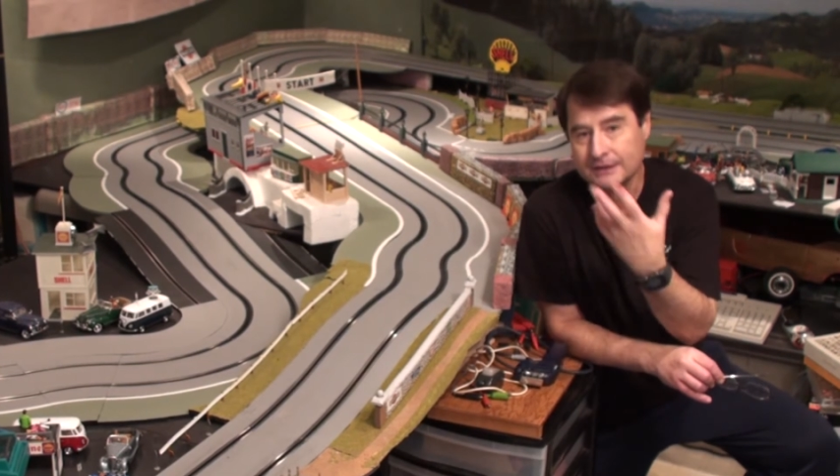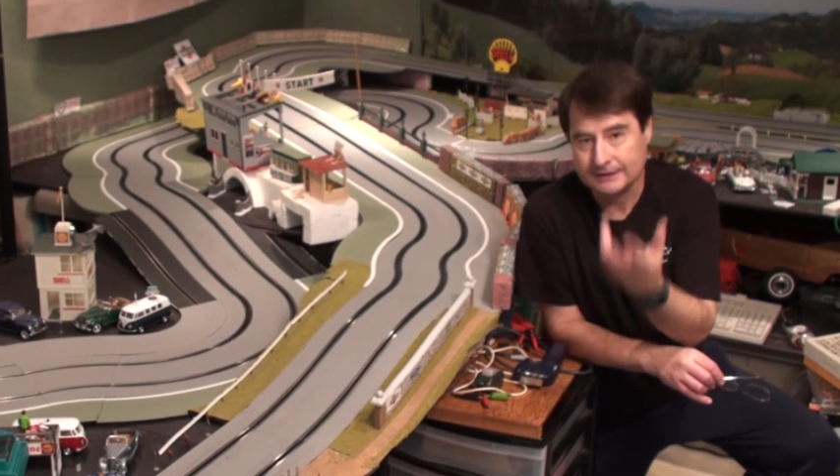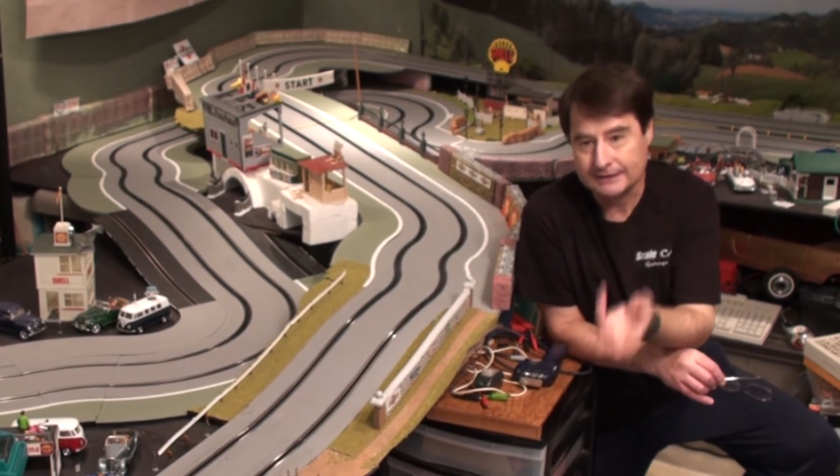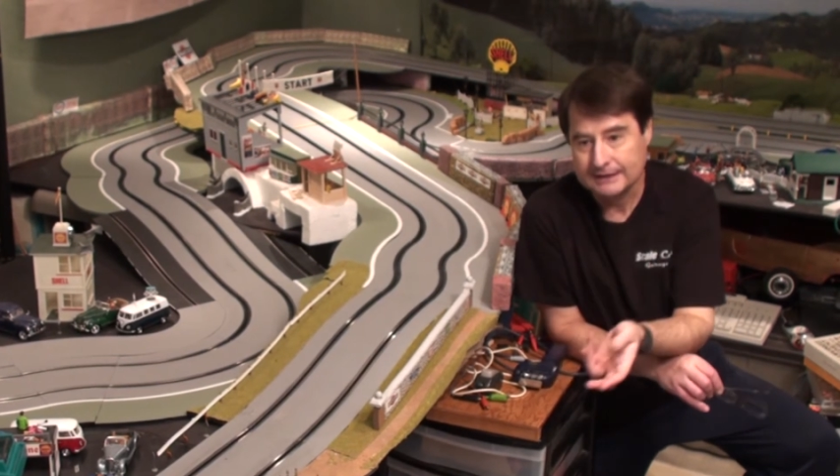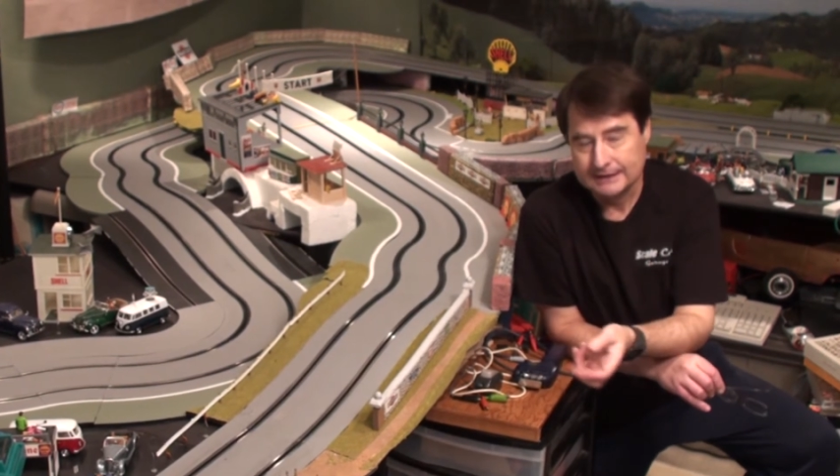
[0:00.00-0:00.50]

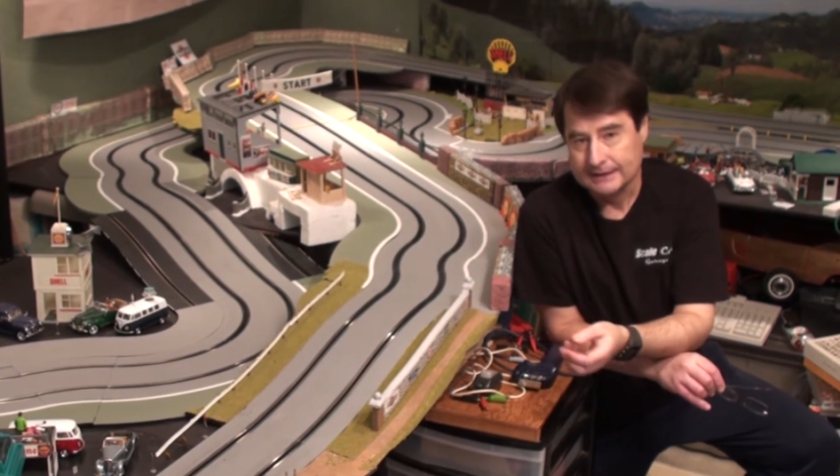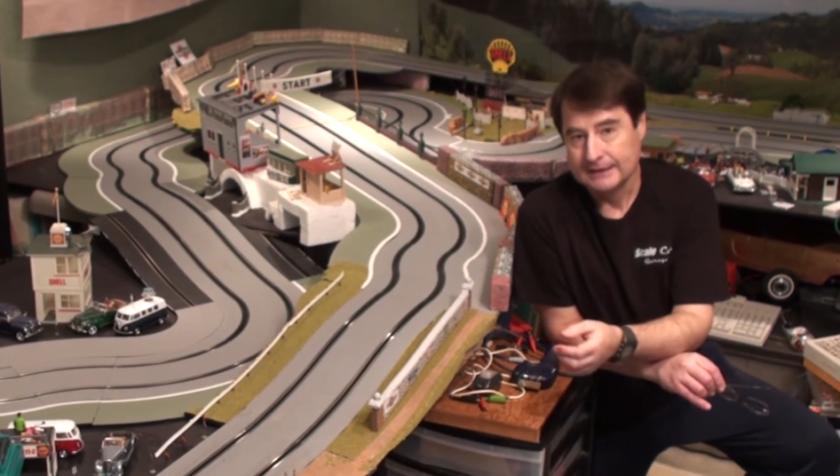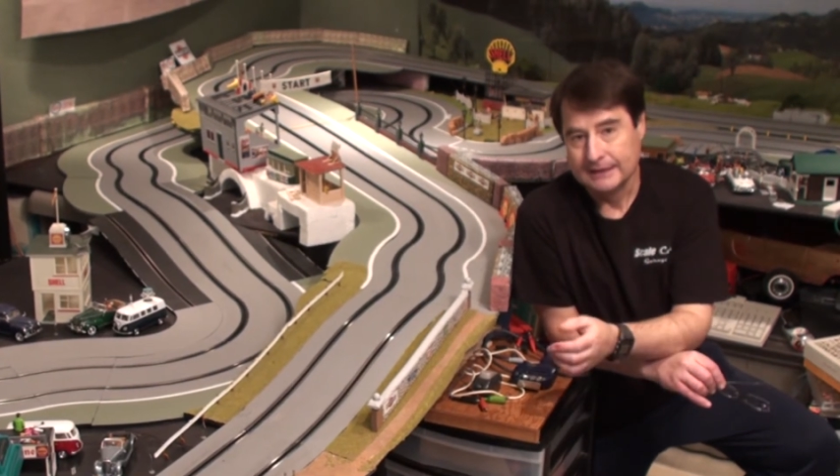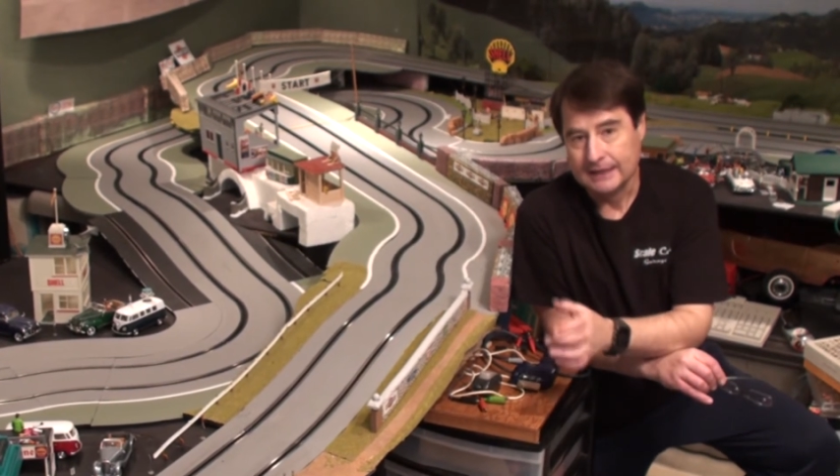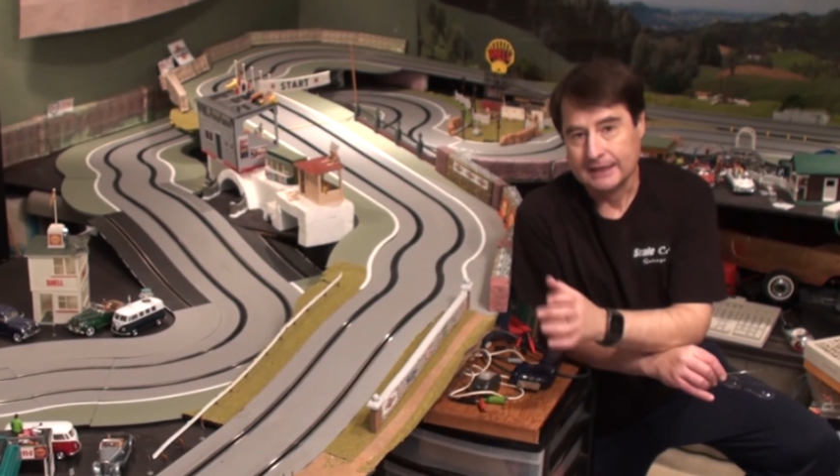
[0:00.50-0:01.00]

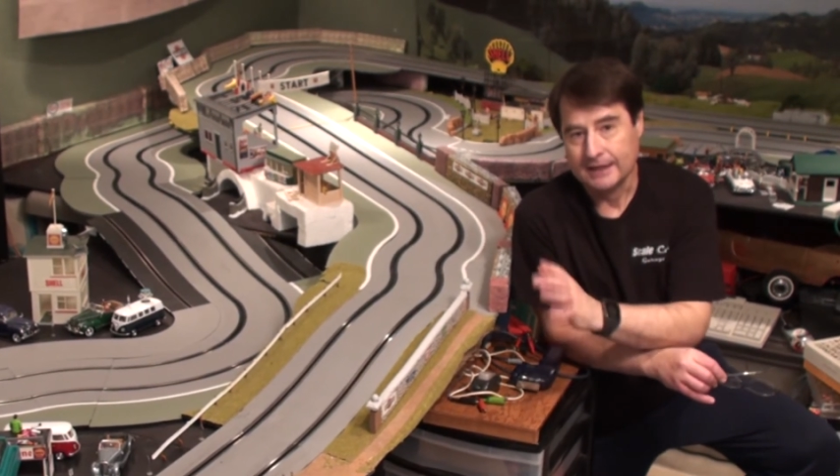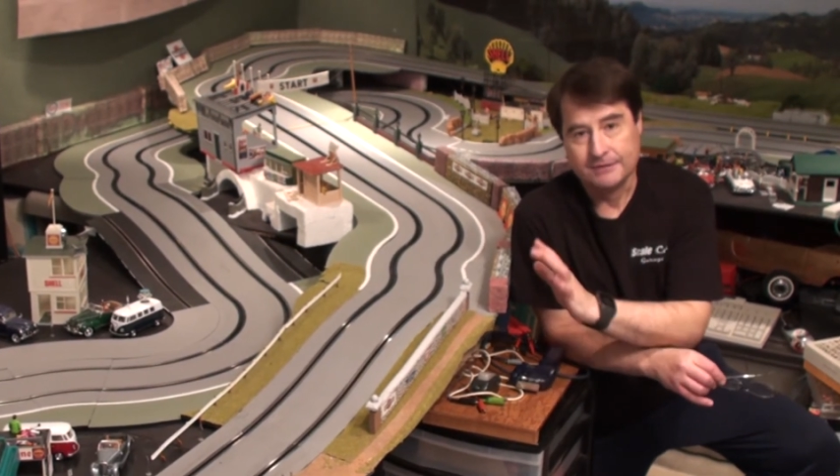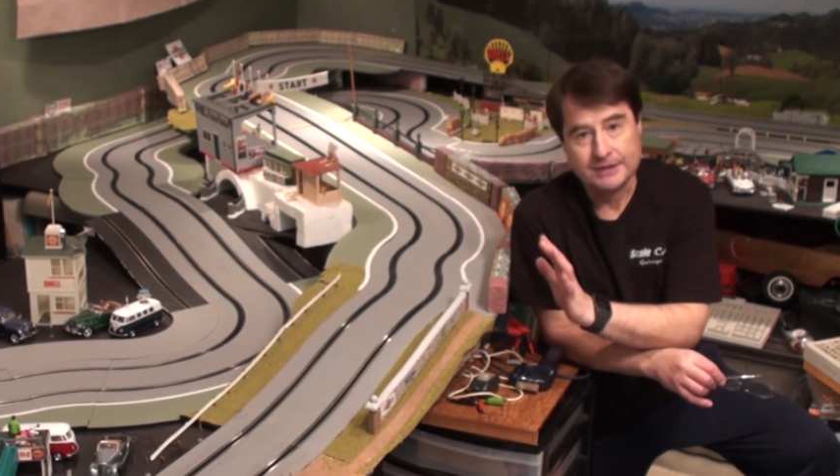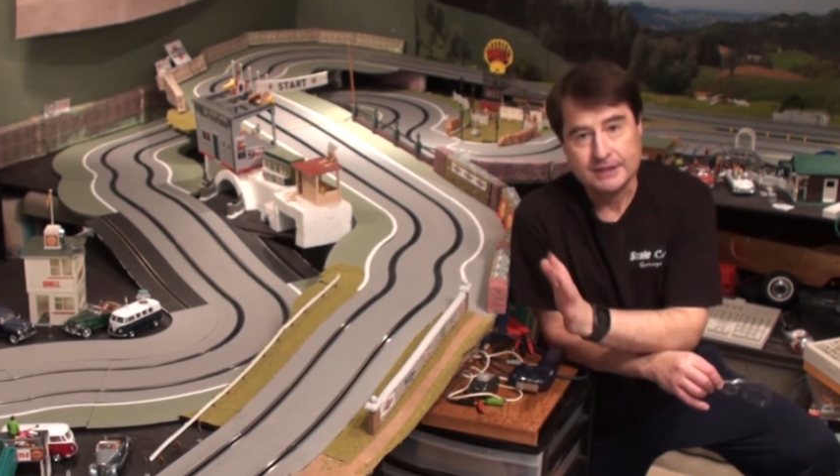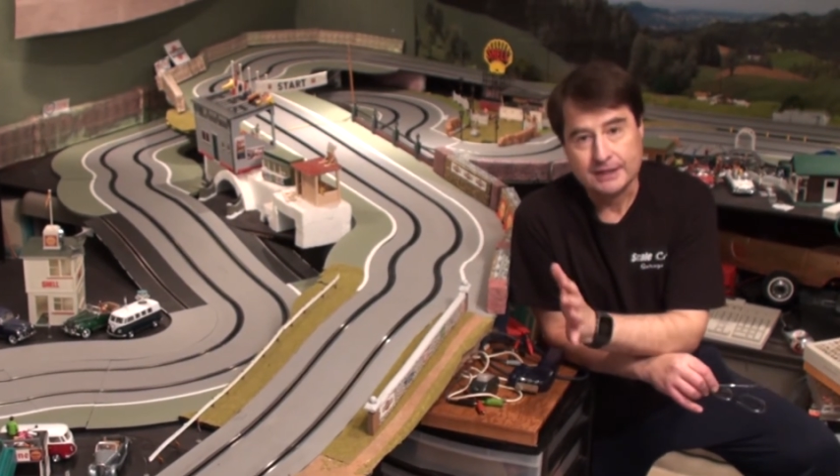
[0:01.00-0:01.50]

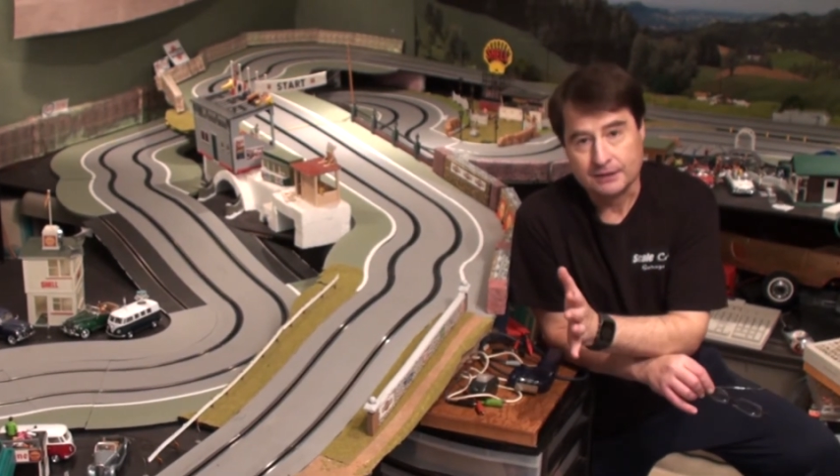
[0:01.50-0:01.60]
and the